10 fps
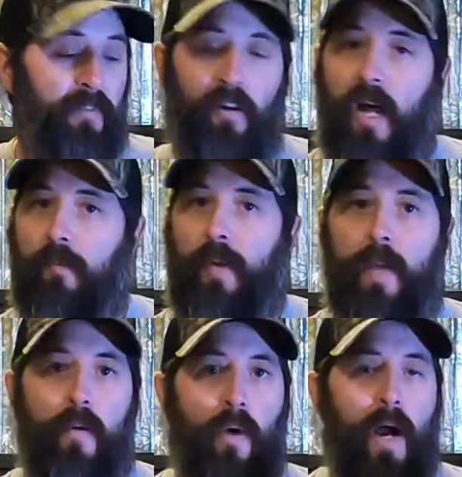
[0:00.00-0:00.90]
They're like
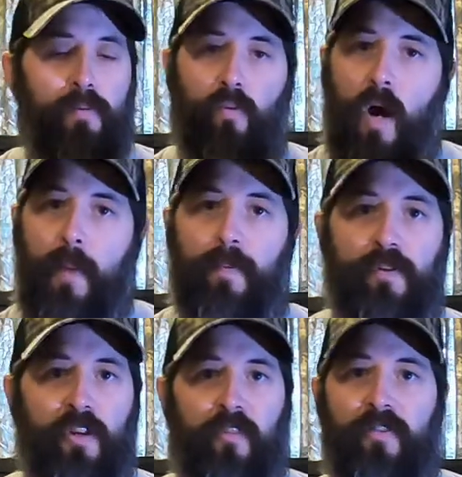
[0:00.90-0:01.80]
baby wipes. Wipe
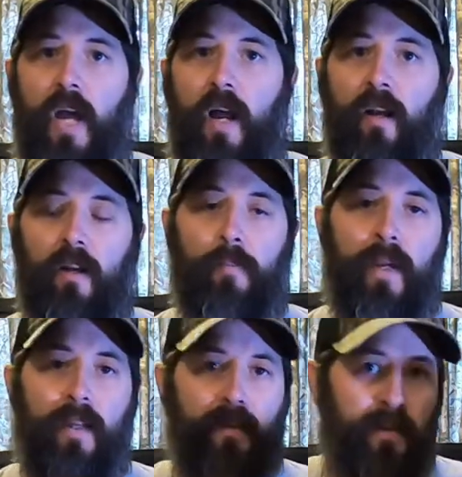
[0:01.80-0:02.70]
yourself down a little
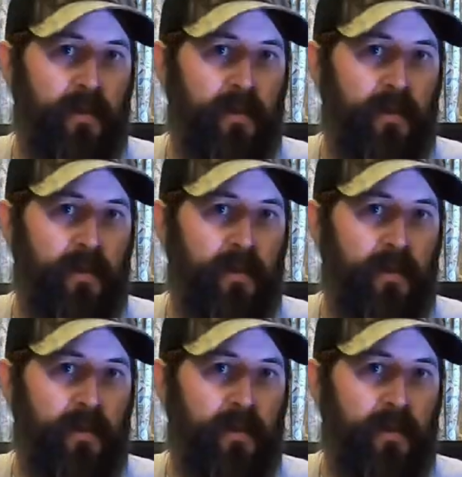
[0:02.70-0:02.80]
bit.